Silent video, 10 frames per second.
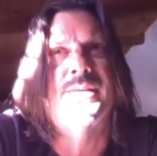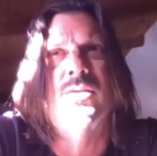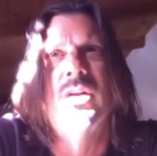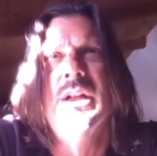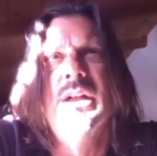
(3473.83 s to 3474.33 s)

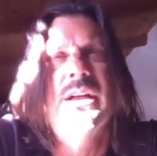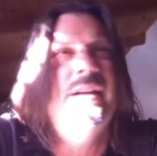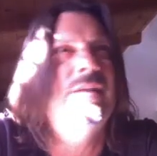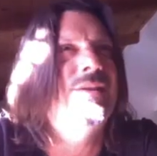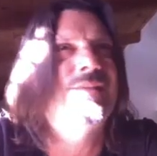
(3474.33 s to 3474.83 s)
So,
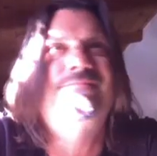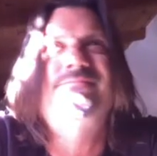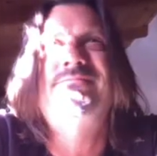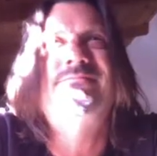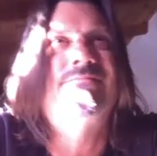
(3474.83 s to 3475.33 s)
you know, just
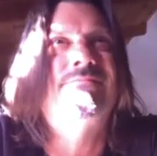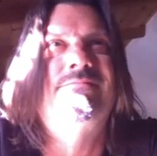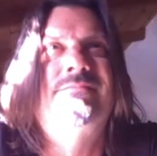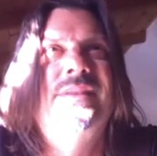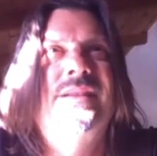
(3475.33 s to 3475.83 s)

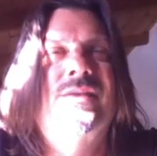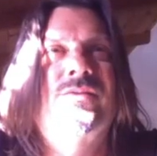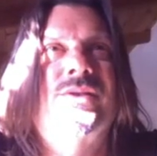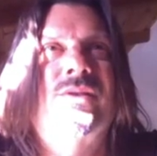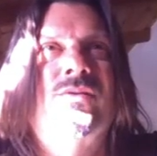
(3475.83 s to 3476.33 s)

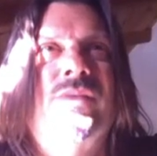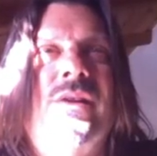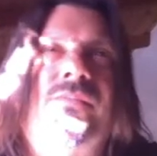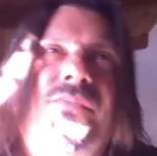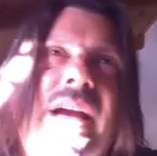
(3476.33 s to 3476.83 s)
so you
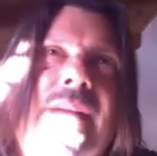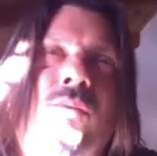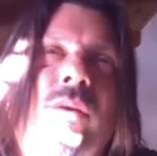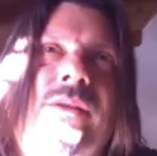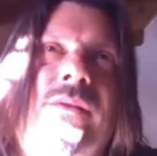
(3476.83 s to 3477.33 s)
know,
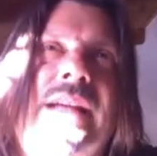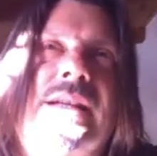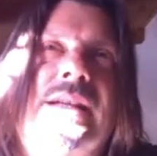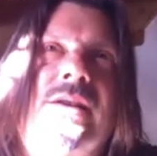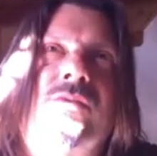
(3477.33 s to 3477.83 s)
fanboy though,
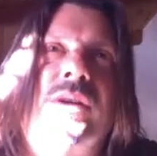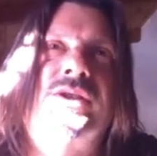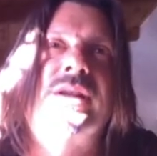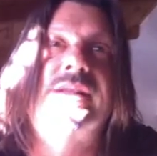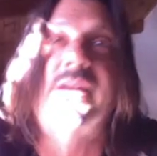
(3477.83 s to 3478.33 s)
that's a good
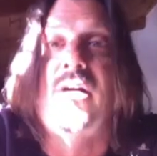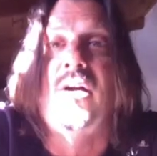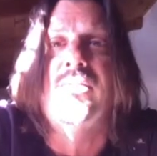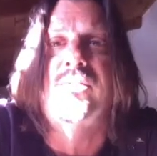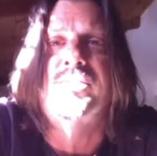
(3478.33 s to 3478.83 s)
question, because there
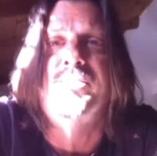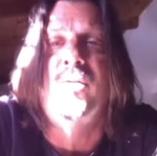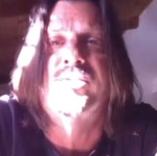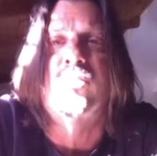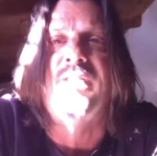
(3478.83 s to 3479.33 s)
are those
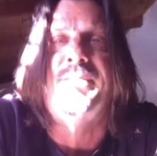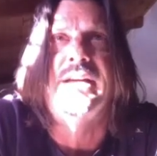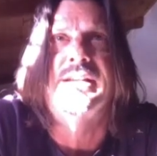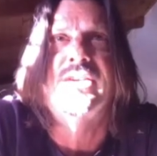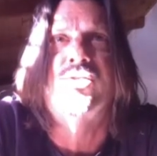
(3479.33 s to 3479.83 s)
moments where I've been
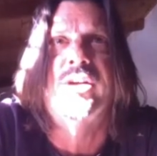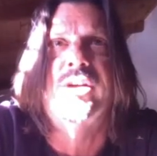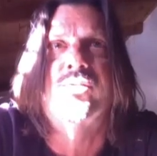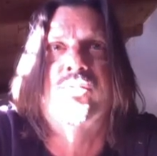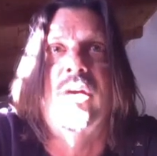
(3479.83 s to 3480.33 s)
in
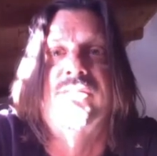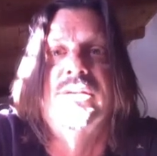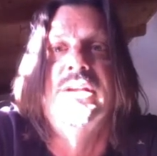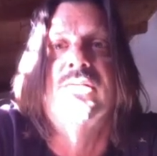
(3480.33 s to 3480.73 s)
situations where I've